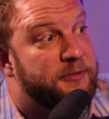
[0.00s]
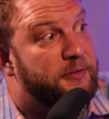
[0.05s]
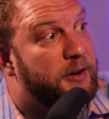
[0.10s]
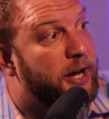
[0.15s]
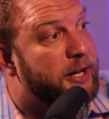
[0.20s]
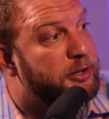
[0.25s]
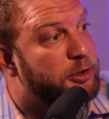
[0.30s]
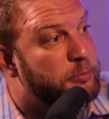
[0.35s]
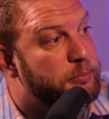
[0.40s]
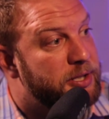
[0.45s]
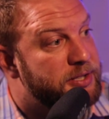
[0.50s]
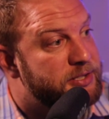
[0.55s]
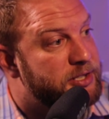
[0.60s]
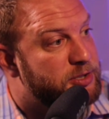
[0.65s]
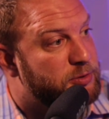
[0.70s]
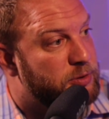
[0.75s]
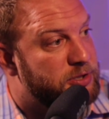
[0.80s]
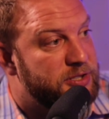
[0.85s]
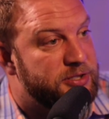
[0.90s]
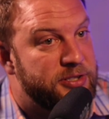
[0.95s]
having to find new
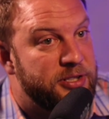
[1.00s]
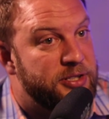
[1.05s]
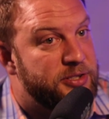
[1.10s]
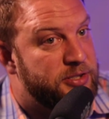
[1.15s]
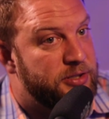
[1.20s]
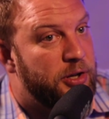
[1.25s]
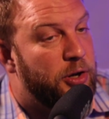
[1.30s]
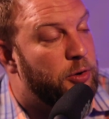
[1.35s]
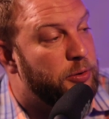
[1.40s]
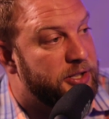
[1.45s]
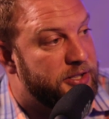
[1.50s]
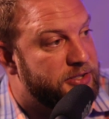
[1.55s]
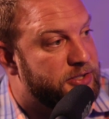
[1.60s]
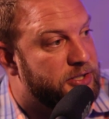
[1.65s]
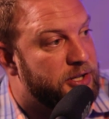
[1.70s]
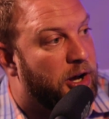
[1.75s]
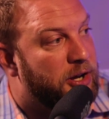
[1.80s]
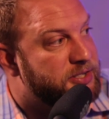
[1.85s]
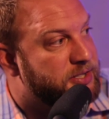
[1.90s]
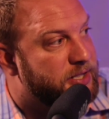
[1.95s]
business, which is its own
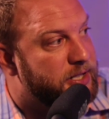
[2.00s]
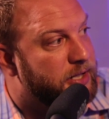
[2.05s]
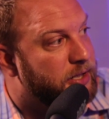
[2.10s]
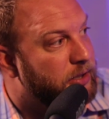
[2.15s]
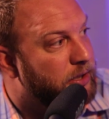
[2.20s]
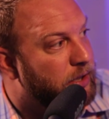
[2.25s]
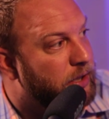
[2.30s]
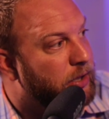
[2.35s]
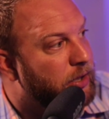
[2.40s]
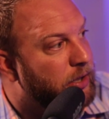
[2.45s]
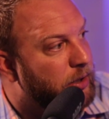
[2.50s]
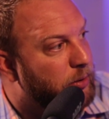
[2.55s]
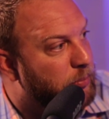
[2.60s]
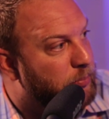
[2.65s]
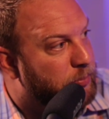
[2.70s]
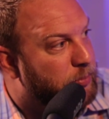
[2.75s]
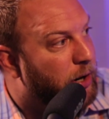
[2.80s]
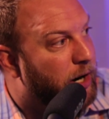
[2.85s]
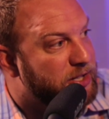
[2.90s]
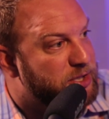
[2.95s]
exhausting yeah.
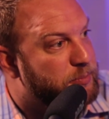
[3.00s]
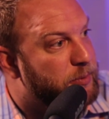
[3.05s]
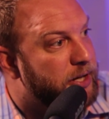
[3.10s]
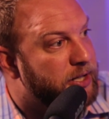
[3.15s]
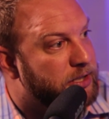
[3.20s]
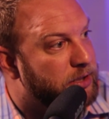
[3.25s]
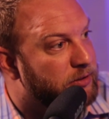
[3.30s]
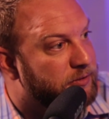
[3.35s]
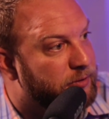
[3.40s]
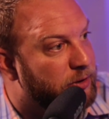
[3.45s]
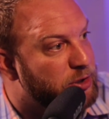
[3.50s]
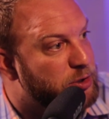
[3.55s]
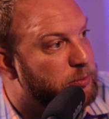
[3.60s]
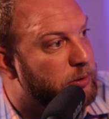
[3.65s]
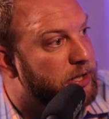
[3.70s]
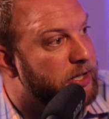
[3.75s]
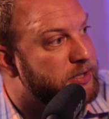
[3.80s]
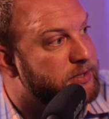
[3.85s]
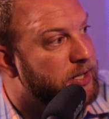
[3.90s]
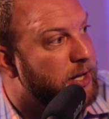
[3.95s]
prospect in the first
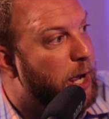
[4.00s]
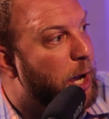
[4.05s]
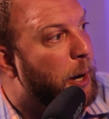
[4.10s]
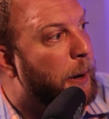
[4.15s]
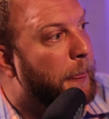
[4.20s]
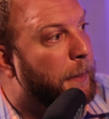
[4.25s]
place.